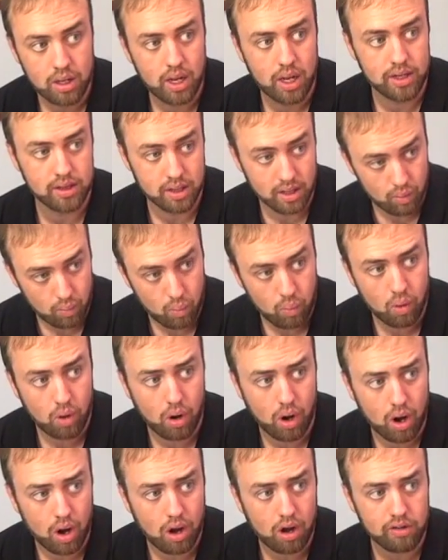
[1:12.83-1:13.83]
and then it
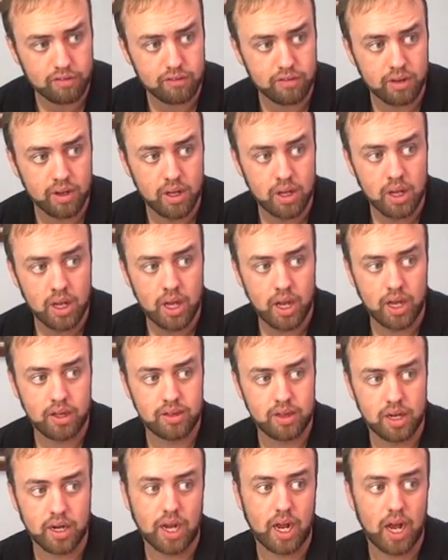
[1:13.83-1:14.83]
wore off,
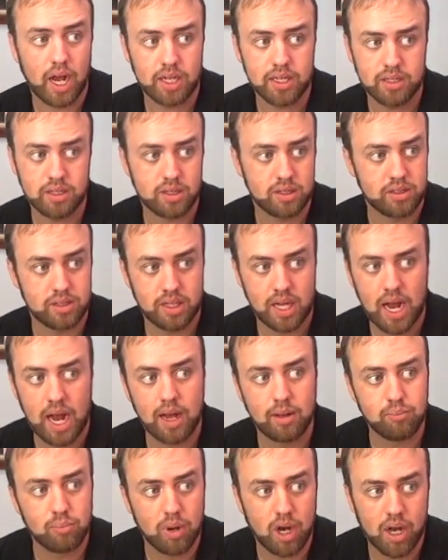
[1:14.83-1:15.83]
and then it got to
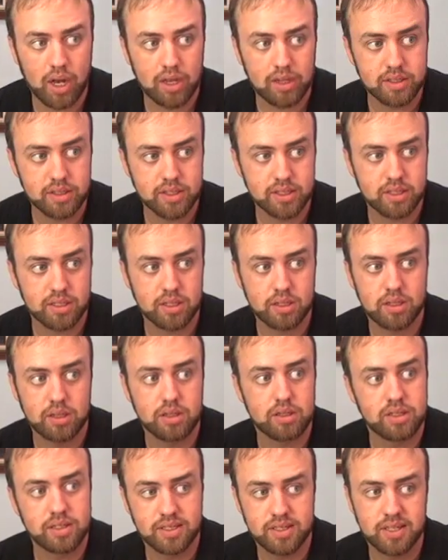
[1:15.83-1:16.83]
nine months,
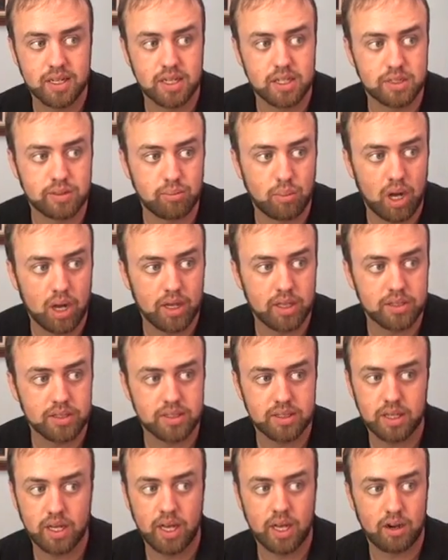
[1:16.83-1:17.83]
six
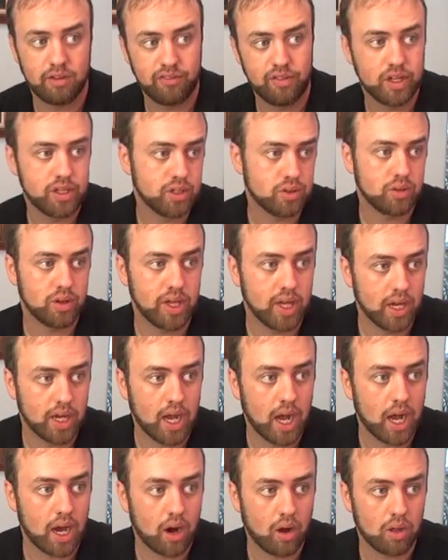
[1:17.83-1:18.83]
months, and eventually it
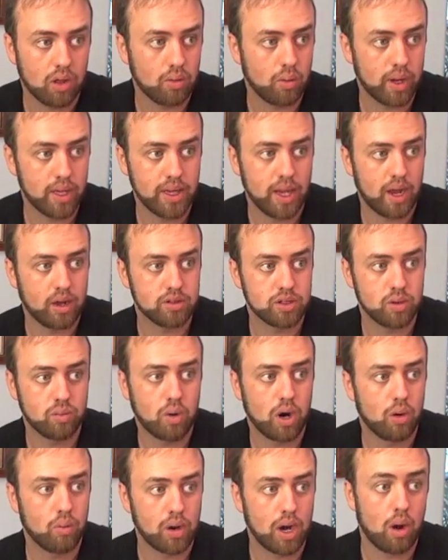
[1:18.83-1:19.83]
got all the way down to
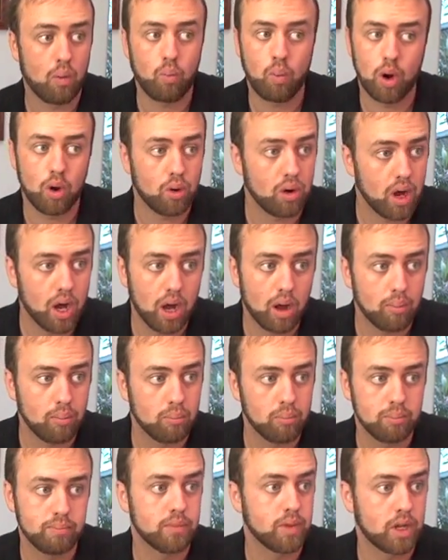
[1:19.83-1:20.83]
where when I woke up,
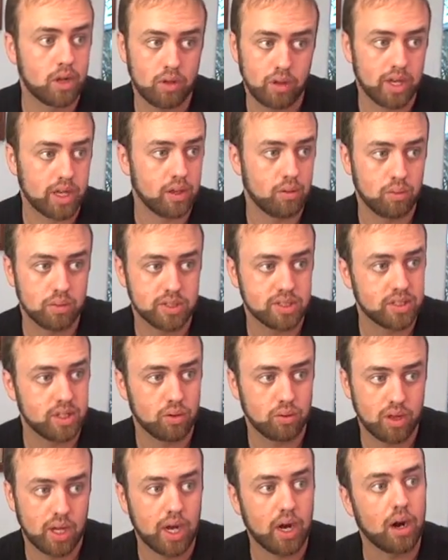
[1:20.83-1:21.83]
the clicking was
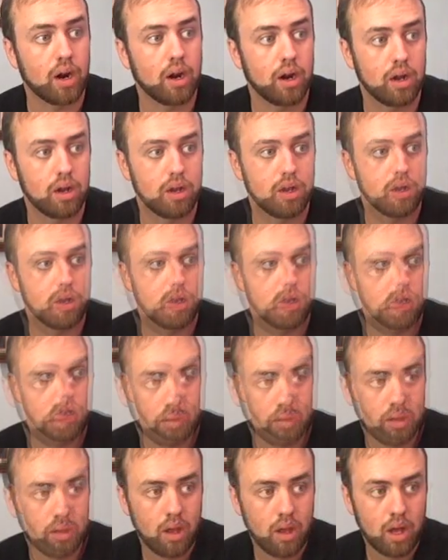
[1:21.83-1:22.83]
still there. Mm.
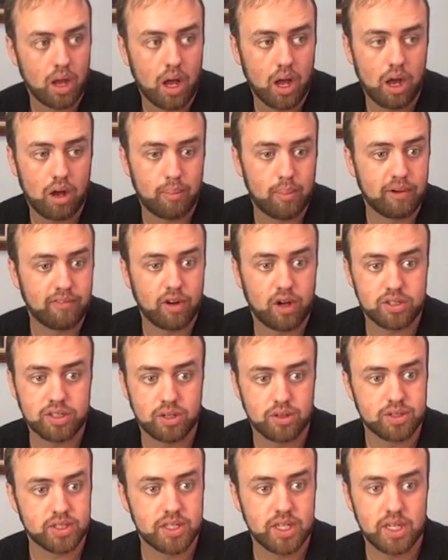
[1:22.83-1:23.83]
Um, I've
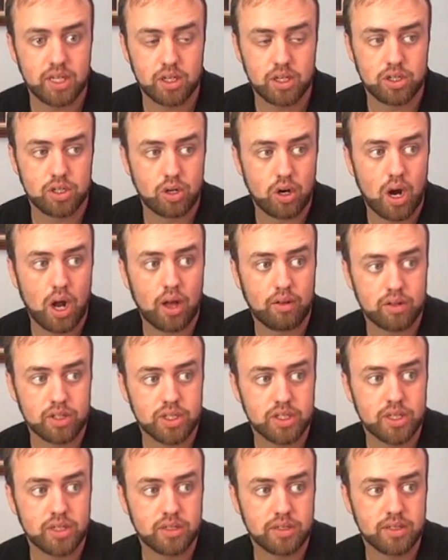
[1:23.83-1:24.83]
also seen a
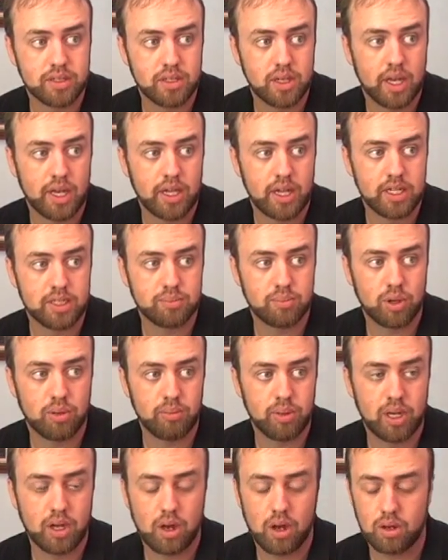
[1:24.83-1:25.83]
neurologist, and he's put
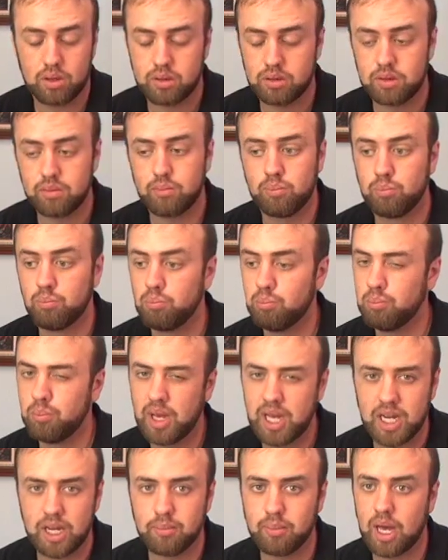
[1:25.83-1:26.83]
me on
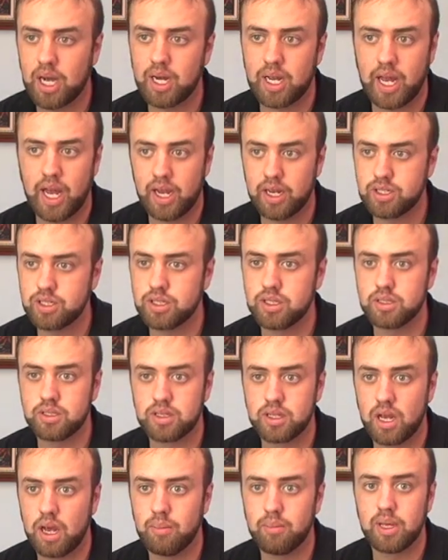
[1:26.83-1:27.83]
many
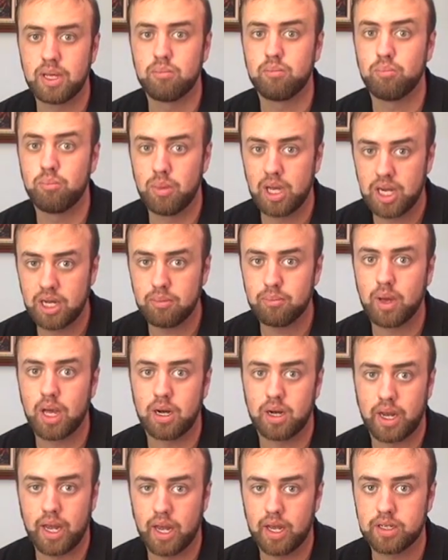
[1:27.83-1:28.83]
medications. I mean, many
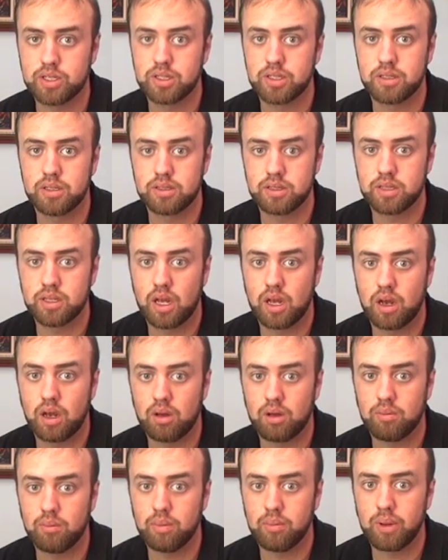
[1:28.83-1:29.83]
medications,
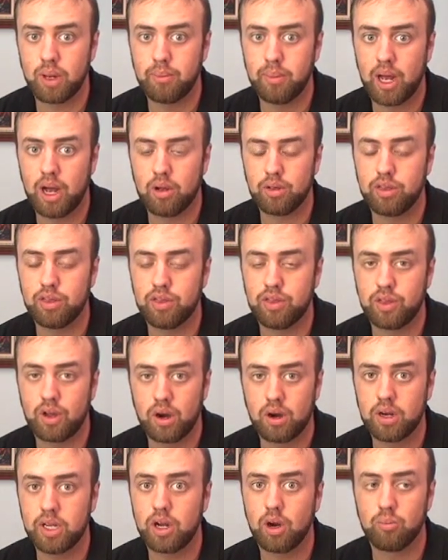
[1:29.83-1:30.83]
uh, about
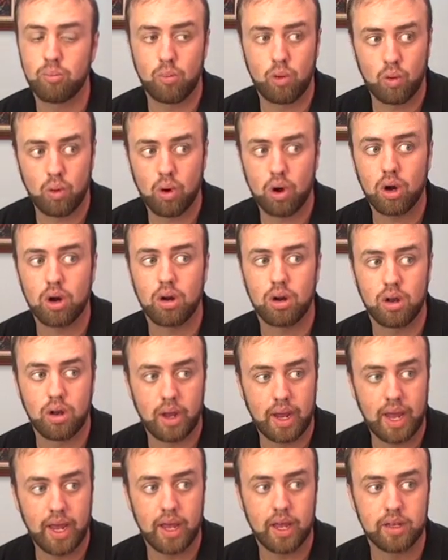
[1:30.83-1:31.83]
30 or more,
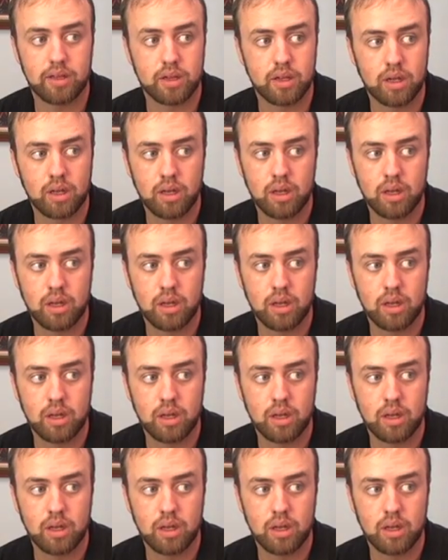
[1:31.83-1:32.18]
and